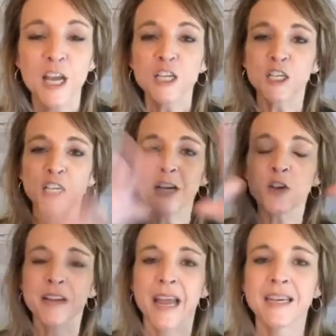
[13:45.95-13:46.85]
She
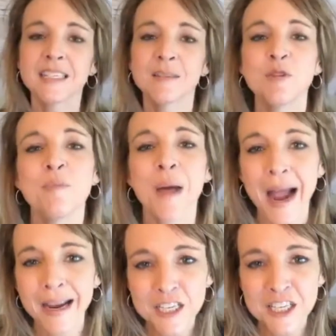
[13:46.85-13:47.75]
created some new
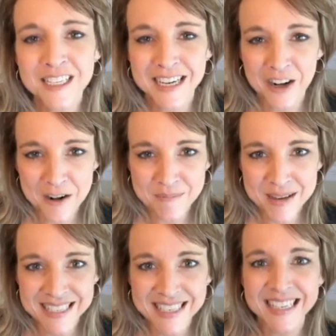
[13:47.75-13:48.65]
packages in her
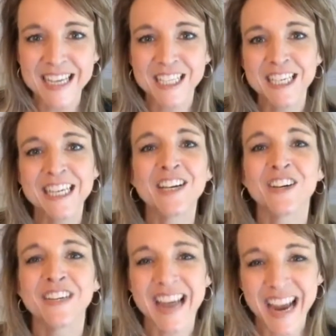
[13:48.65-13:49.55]
business, and she
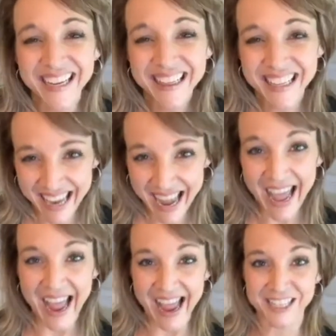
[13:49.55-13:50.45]
created the
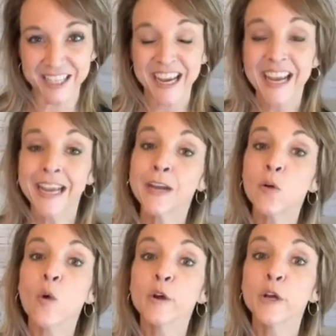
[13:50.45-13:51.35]
cash in
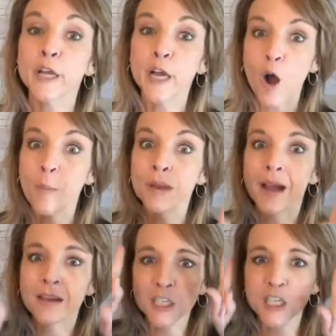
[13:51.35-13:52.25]
order to go
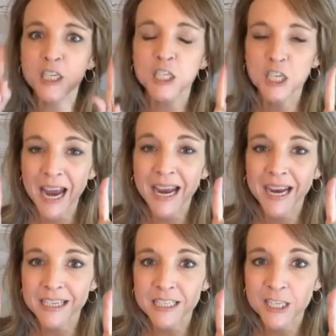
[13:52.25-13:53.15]
because she
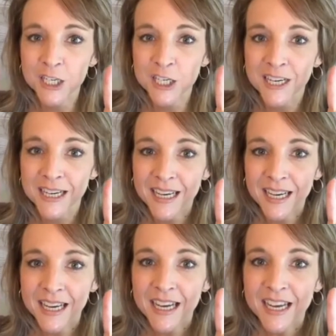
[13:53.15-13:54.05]
changed
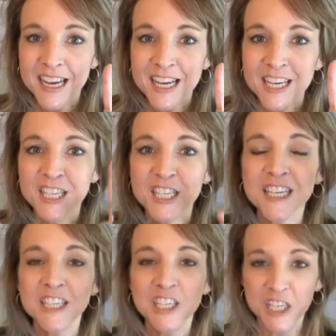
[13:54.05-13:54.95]

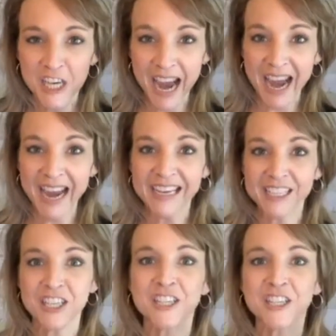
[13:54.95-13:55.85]

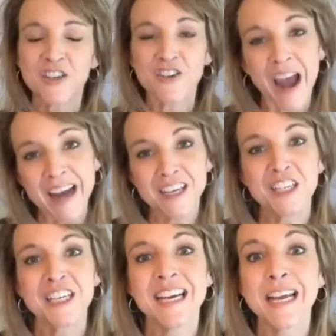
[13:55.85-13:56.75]
the
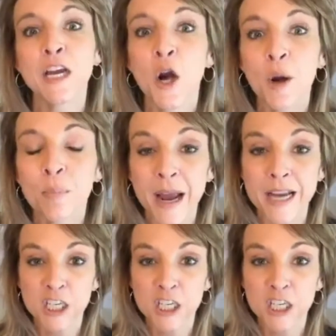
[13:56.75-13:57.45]
strategy in her brain.